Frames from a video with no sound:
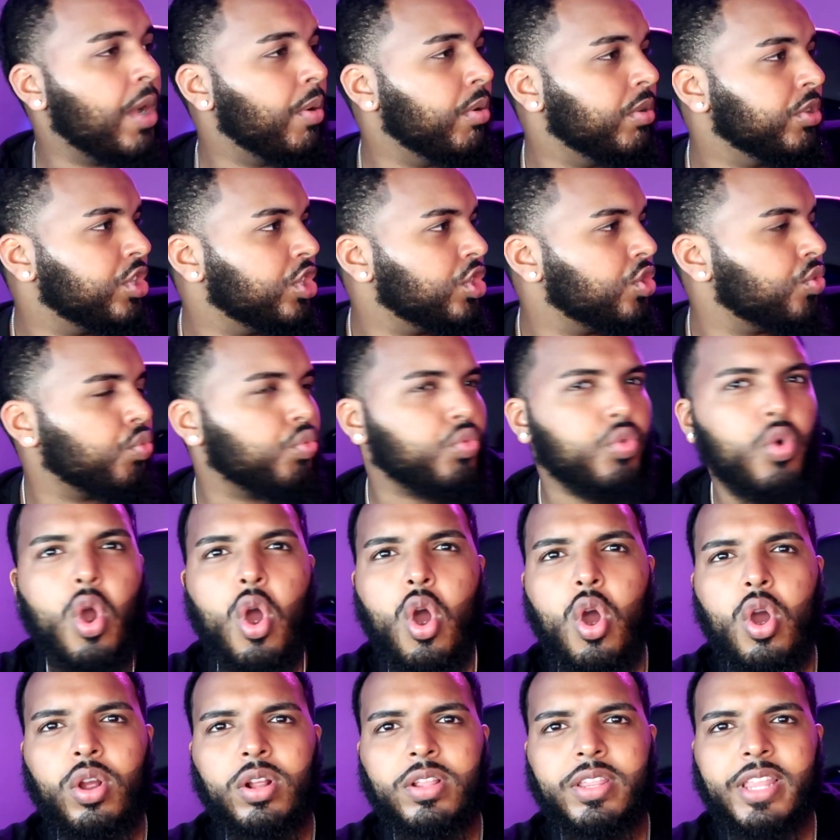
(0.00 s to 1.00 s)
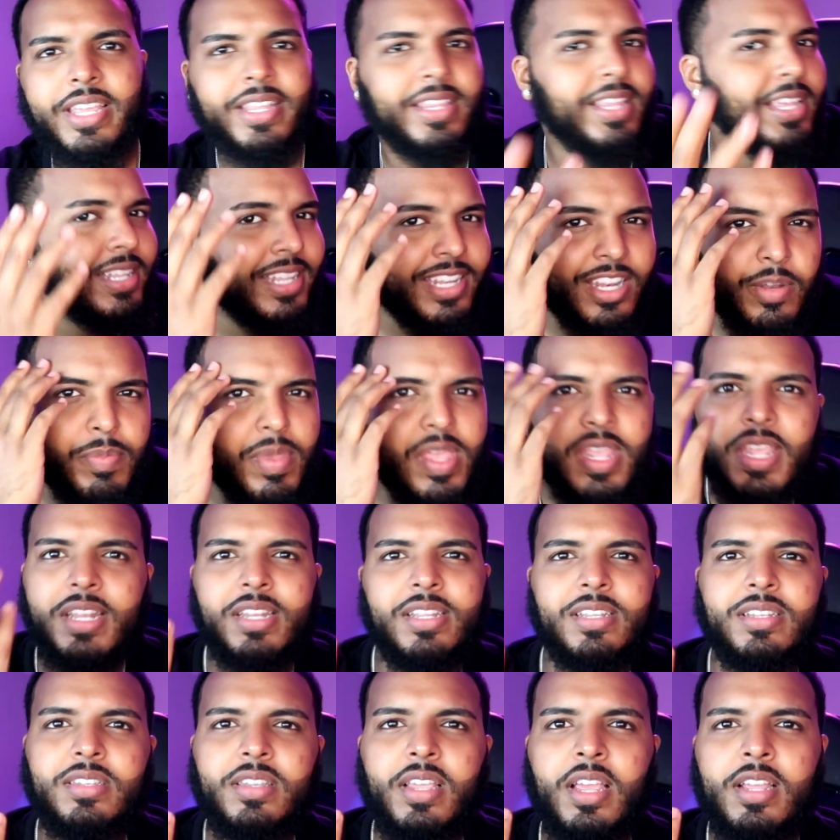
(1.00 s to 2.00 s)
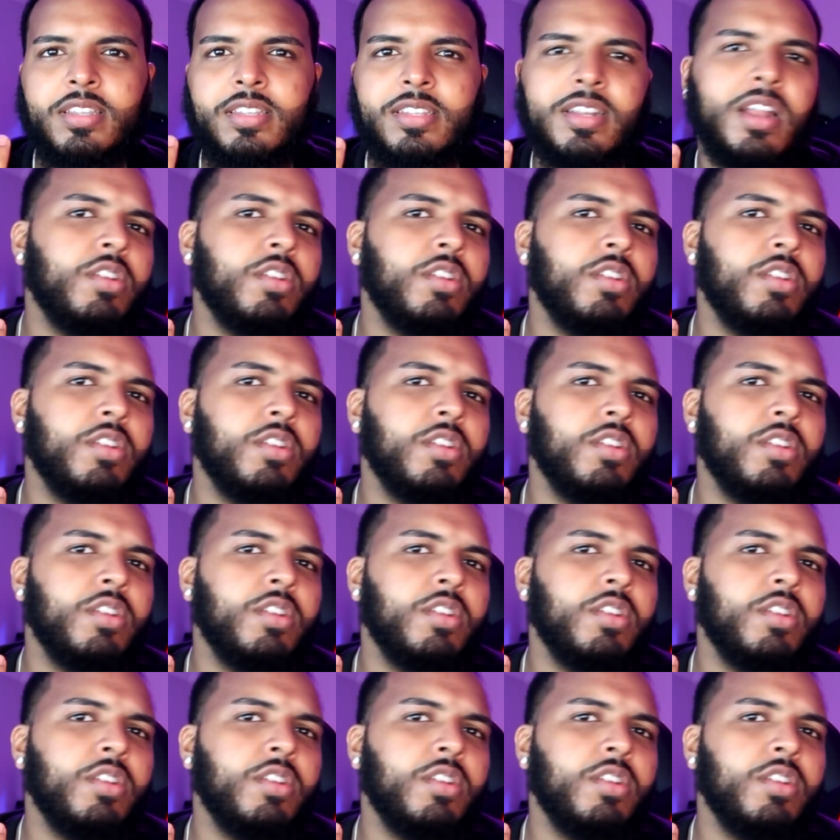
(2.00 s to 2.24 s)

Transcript: that was just wrong. Like, that didn't make any sense.